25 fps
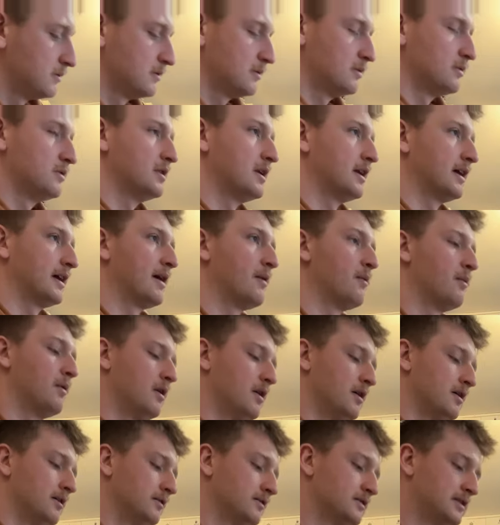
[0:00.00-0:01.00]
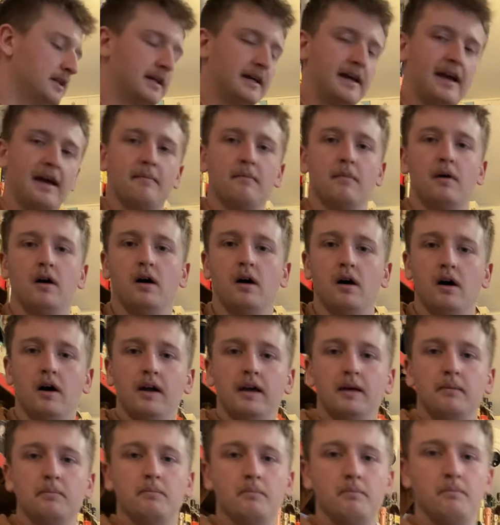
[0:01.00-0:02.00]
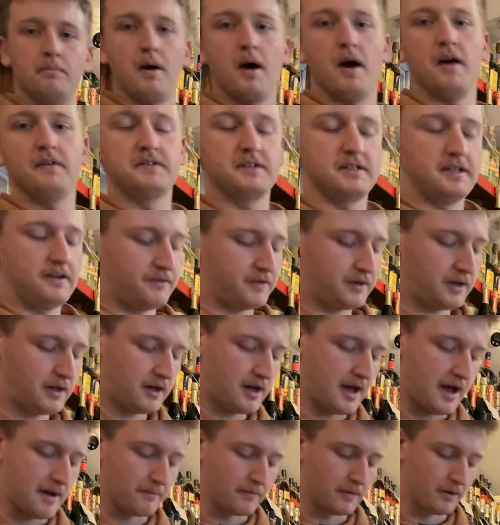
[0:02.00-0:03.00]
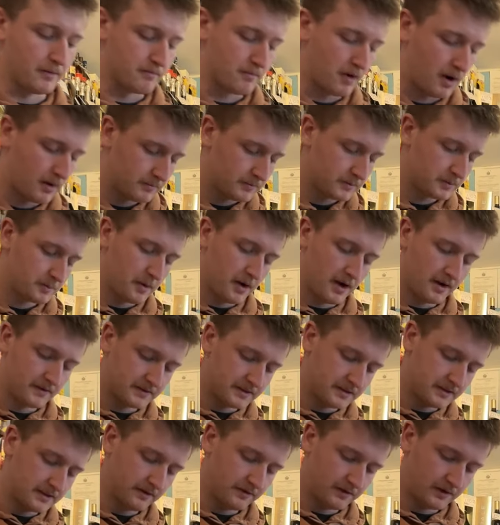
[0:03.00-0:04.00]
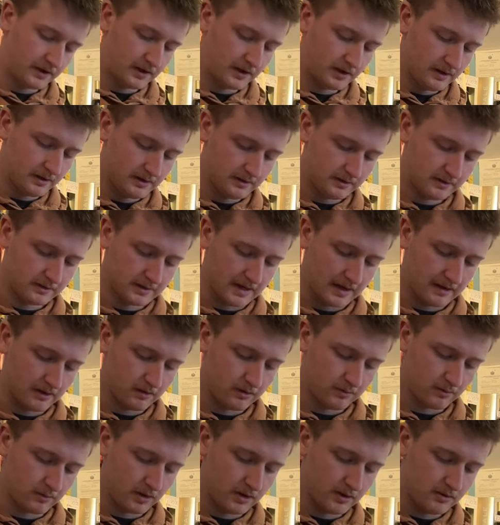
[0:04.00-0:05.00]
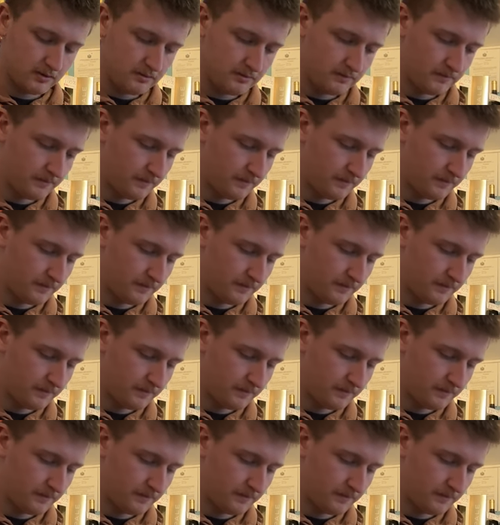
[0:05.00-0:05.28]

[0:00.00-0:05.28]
Until I get what? Until I get my birth certificate and my mum's birth certificate sent through.